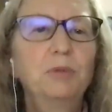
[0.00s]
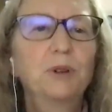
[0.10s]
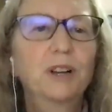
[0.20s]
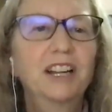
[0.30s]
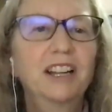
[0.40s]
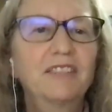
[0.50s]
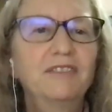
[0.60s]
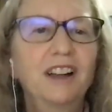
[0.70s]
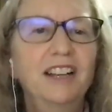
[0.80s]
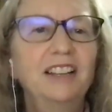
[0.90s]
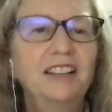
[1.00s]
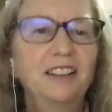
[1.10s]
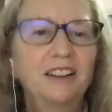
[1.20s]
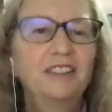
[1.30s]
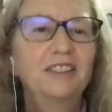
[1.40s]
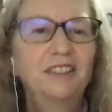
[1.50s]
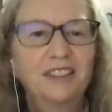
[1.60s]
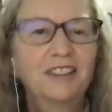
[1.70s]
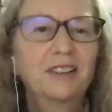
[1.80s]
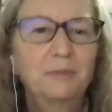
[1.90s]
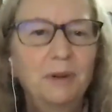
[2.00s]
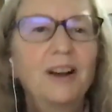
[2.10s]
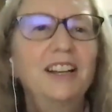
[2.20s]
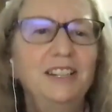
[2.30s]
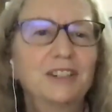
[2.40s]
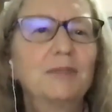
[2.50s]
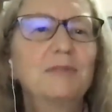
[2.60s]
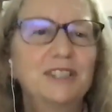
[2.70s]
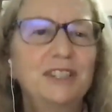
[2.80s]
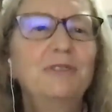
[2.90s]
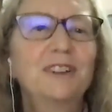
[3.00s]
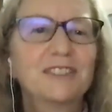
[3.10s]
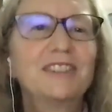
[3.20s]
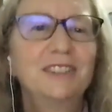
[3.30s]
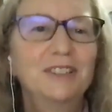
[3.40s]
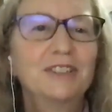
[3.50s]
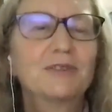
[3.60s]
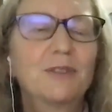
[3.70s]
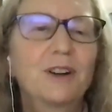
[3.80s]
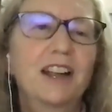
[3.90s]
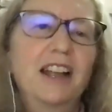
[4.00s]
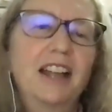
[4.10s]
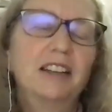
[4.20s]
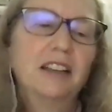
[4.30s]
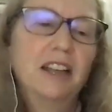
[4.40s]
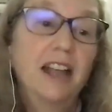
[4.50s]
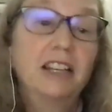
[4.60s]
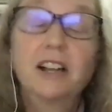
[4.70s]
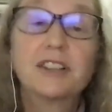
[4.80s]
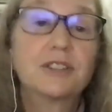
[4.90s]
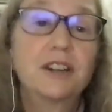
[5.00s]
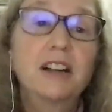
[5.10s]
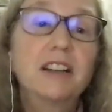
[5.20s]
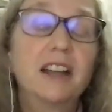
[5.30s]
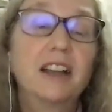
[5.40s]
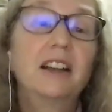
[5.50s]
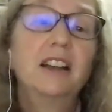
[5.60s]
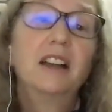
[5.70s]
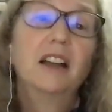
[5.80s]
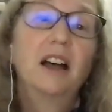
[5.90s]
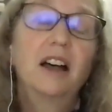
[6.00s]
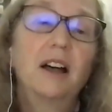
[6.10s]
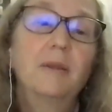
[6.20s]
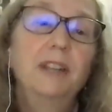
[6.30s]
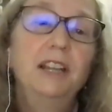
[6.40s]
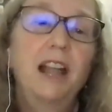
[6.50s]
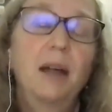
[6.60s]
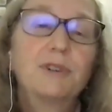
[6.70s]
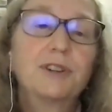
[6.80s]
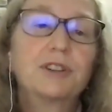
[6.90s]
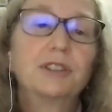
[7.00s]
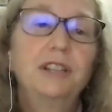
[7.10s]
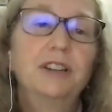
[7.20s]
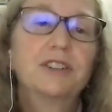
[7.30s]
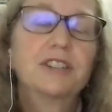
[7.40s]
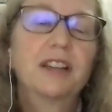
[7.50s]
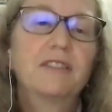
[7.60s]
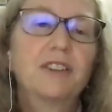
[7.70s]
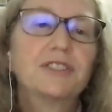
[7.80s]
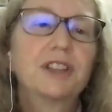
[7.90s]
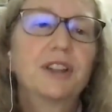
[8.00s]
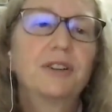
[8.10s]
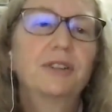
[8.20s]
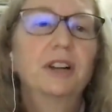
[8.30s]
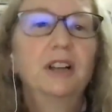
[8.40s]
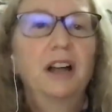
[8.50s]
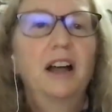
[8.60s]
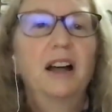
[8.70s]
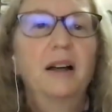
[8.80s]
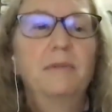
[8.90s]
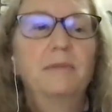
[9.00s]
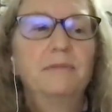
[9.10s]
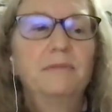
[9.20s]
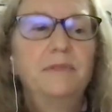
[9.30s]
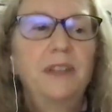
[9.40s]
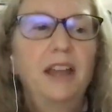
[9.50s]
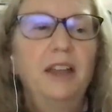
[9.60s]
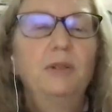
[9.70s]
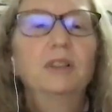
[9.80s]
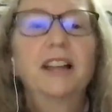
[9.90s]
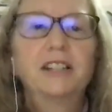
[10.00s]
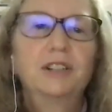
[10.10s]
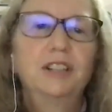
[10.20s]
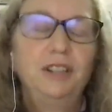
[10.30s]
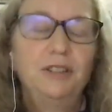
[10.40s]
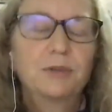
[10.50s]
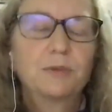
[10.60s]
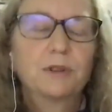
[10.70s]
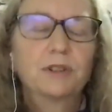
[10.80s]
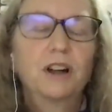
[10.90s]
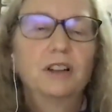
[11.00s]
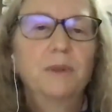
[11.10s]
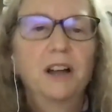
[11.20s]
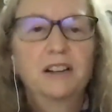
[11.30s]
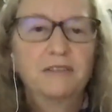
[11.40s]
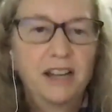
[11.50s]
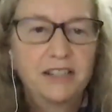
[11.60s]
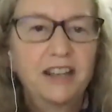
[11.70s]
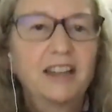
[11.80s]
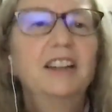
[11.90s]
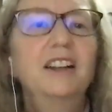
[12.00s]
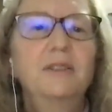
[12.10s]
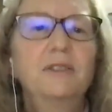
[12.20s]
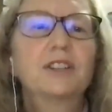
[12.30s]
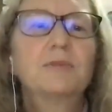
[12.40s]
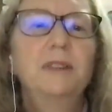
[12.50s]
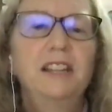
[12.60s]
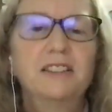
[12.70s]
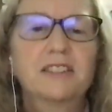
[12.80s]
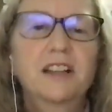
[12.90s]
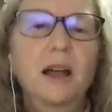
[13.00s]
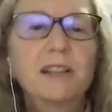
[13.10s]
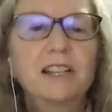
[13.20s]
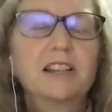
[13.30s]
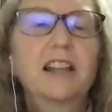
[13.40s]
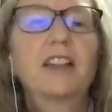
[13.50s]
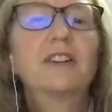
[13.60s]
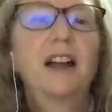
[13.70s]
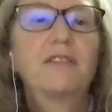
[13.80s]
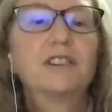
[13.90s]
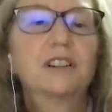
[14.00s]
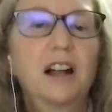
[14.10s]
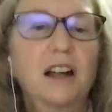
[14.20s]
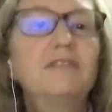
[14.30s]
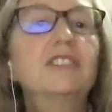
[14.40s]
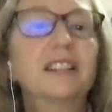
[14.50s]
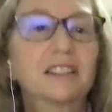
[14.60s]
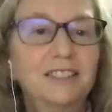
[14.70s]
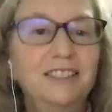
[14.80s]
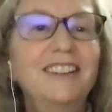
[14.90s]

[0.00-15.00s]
working on finding the Pawnee term that she wants to use for it. And in Australia, many Aboriginal leaders have also, they like to use a word called makarata, which means coming together after a conflict.